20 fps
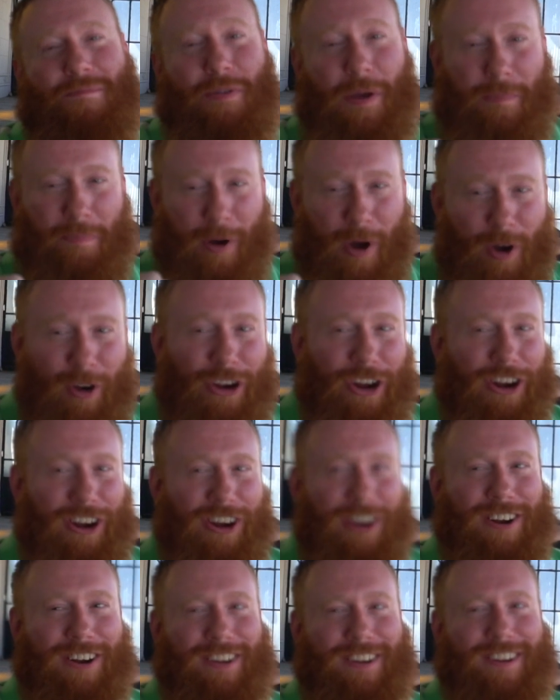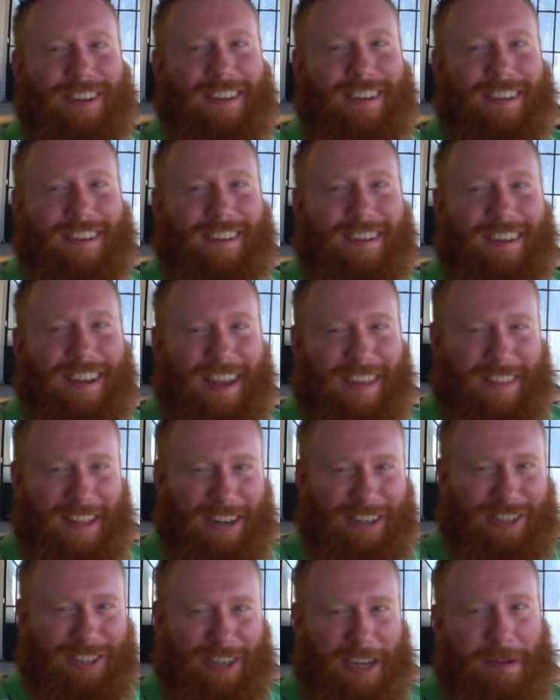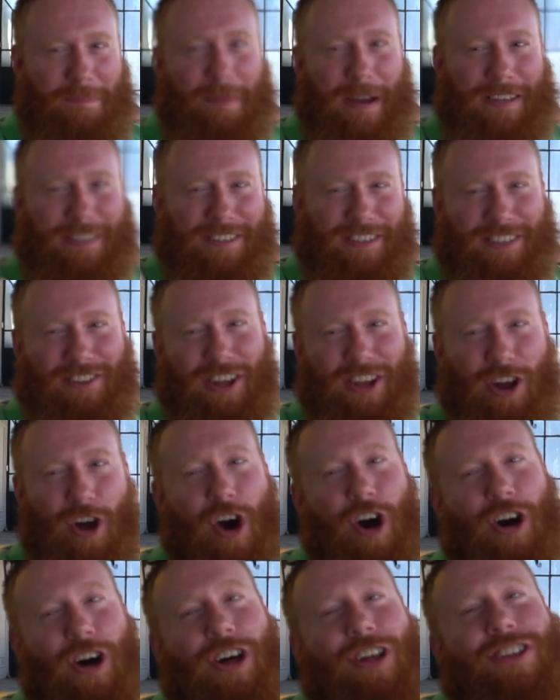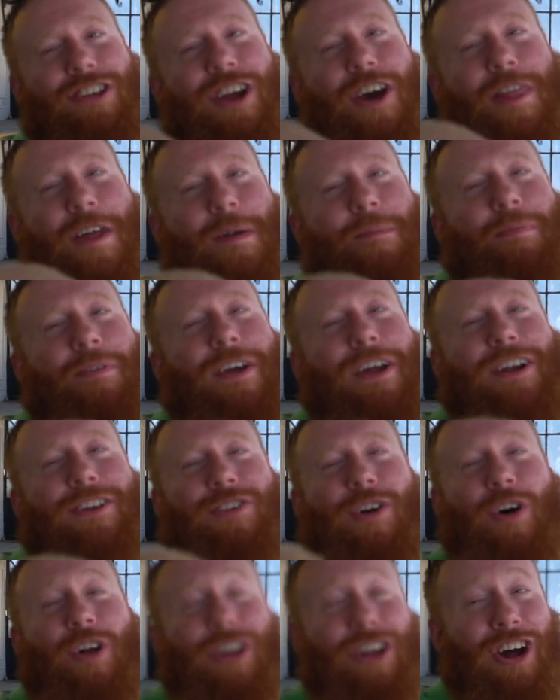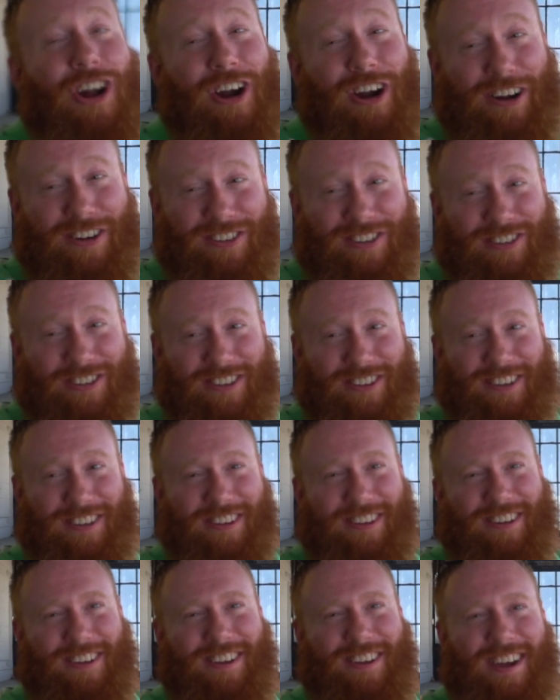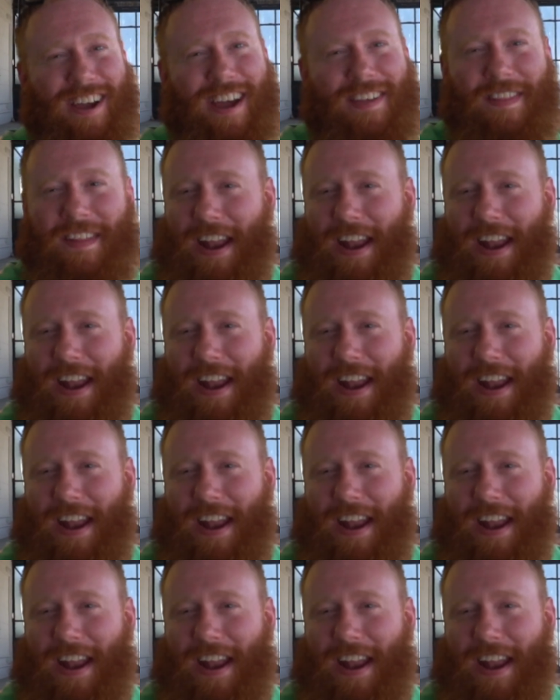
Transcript: play poker, and then cheat by seeing like all the other players' hole cards, and oh